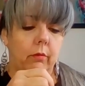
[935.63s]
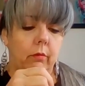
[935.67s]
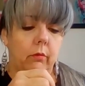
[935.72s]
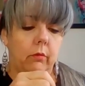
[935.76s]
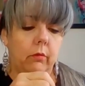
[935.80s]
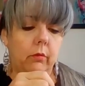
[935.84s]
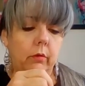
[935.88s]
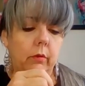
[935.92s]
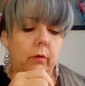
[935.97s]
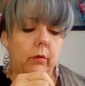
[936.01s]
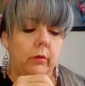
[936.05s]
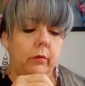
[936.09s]

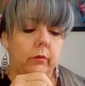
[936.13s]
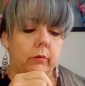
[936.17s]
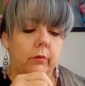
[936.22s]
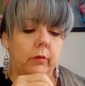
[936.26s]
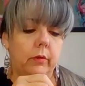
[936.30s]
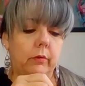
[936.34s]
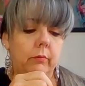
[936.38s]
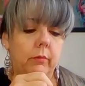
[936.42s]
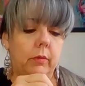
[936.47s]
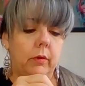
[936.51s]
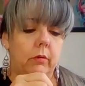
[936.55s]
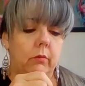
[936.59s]
Lord knows
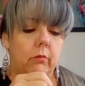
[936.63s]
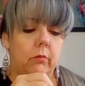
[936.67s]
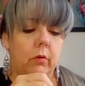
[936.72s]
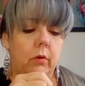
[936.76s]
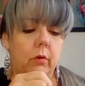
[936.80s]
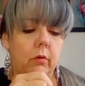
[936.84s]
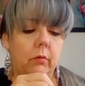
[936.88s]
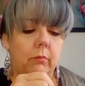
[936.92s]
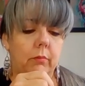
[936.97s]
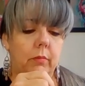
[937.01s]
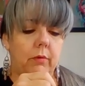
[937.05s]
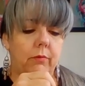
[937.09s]
I've been
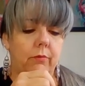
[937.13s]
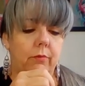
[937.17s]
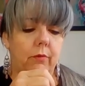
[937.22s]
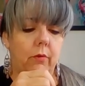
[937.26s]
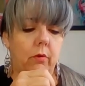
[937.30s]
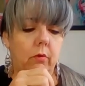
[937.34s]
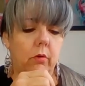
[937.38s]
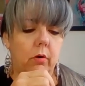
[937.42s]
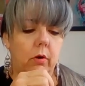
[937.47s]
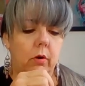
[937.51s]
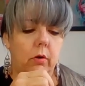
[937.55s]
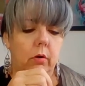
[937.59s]
wrong
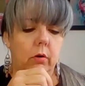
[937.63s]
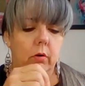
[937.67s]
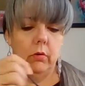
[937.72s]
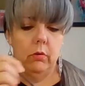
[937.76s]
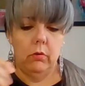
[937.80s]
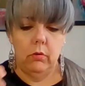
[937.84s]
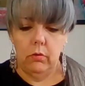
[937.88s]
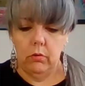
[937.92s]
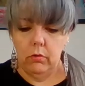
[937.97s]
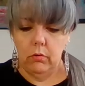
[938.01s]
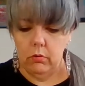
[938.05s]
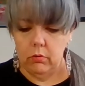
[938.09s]
before.
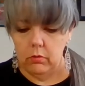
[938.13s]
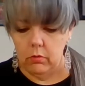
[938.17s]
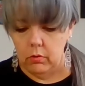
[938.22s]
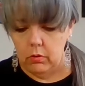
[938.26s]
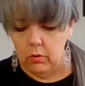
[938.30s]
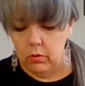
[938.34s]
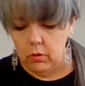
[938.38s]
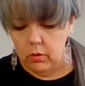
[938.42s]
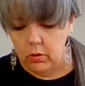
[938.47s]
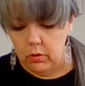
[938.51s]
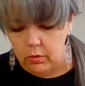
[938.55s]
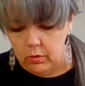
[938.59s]

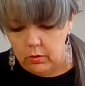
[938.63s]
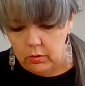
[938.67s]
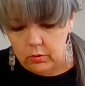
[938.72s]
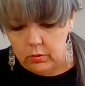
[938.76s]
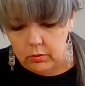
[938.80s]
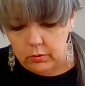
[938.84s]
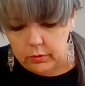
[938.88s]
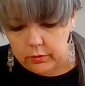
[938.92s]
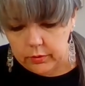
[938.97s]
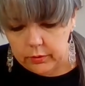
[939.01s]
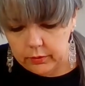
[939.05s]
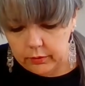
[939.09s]

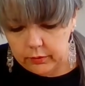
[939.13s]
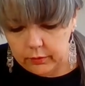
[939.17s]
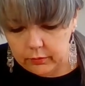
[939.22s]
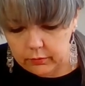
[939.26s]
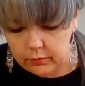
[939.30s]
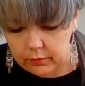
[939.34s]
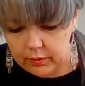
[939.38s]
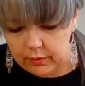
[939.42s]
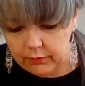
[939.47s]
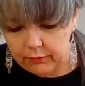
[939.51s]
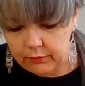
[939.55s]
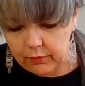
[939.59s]
Good
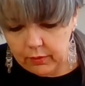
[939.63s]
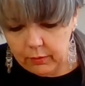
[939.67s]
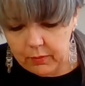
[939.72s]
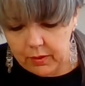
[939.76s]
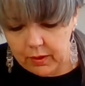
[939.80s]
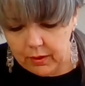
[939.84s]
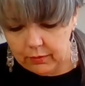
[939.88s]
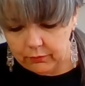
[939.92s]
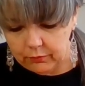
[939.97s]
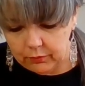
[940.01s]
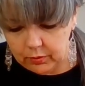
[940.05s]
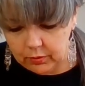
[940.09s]
grief. I'm
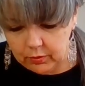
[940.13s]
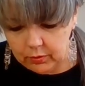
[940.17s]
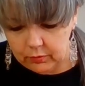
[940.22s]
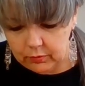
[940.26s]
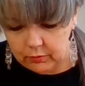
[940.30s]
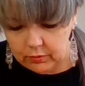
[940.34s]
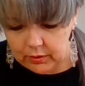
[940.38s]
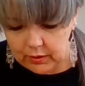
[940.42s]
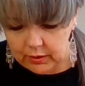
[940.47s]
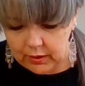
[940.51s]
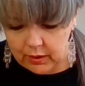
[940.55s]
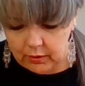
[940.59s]
going to have to go
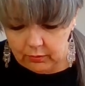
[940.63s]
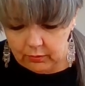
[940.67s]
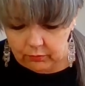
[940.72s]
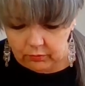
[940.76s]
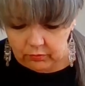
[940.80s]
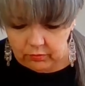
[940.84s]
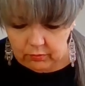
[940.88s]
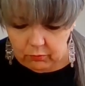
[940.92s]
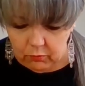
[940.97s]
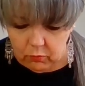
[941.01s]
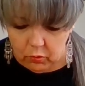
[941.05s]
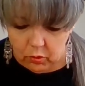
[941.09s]
dig out
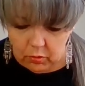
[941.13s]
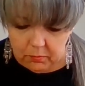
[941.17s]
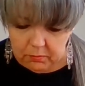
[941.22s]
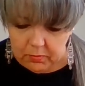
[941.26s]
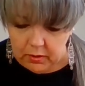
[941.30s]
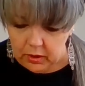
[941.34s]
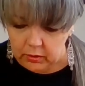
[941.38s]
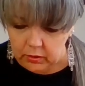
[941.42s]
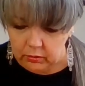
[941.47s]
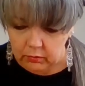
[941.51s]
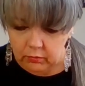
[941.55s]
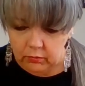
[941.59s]
some more
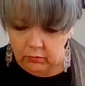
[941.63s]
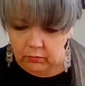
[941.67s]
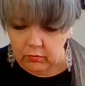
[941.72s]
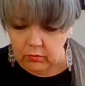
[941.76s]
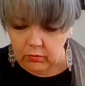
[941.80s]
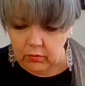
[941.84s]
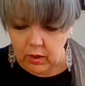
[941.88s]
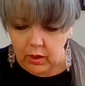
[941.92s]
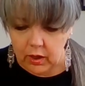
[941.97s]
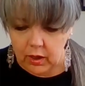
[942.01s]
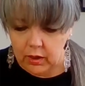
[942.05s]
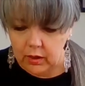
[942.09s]

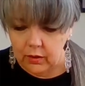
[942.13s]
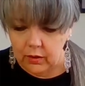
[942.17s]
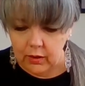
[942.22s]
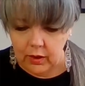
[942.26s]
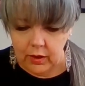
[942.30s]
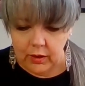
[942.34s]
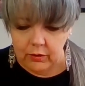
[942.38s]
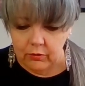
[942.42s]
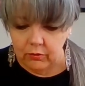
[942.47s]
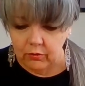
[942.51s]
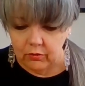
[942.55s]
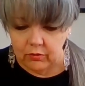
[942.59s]
buttons.
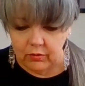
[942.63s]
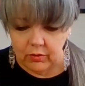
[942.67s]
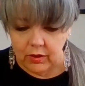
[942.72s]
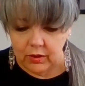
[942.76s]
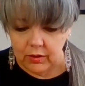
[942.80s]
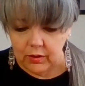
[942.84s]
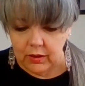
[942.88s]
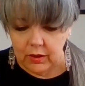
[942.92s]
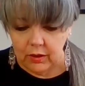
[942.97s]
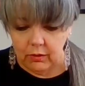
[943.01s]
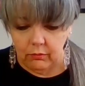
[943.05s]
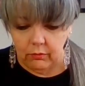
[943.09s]
I just
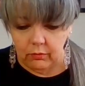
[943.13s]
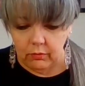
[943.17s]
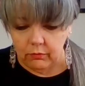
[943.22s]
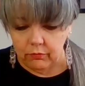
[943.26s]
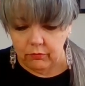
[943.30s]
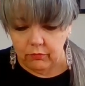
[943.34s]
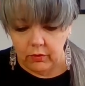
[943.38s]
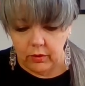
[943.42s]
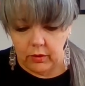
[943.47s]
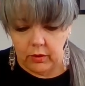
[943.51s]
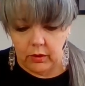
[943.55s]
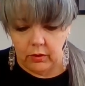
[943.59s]
thought that was
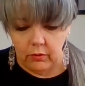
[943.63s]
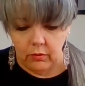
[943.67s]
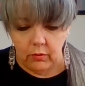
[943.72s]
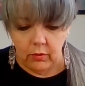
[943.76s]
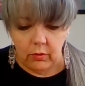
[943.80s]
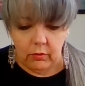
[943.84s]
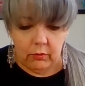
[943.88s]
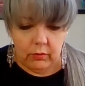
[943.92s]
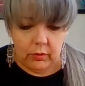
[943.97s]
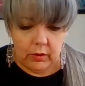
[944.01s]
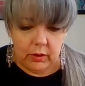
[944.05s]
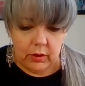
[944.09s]
funny,
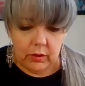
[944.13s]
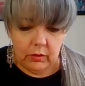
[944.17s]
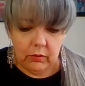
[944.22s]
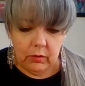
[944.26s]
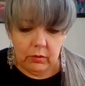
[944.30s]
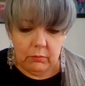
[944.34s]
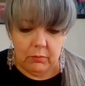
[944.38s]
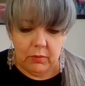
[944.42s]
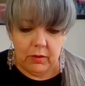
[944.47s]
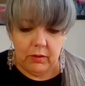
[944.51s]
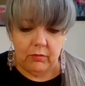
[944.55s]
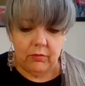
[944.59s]
though,
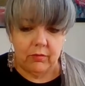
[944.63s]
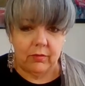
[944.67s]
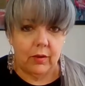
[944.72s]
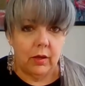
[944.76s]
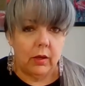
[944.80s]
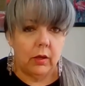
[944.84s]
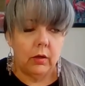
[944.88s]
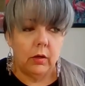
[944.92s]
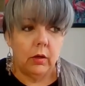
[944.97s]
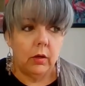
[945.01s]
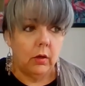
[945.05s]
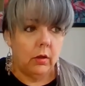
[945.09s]
hearing my
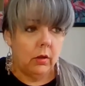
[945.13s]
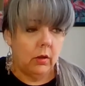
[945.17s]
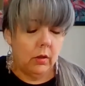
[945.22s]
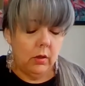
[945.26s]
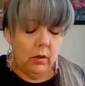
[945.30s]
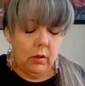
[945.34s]
son